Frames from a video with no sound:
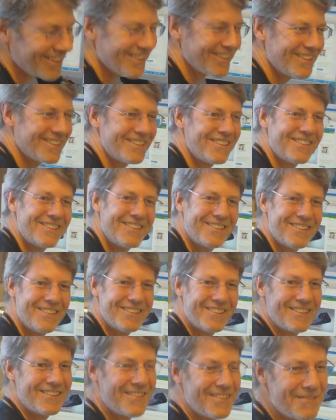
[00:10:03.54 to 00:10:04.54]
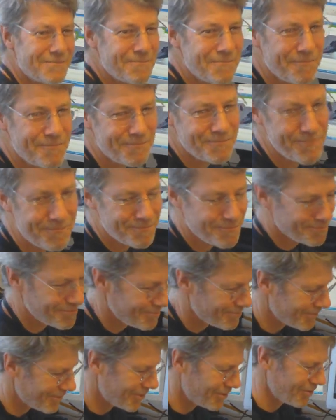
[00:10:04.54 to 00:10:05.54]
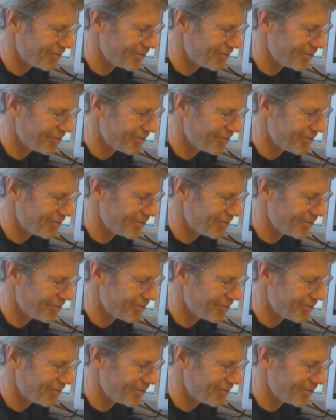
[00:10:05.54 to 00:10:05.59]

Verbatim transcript: Yeah. Okay, thanks, Mark.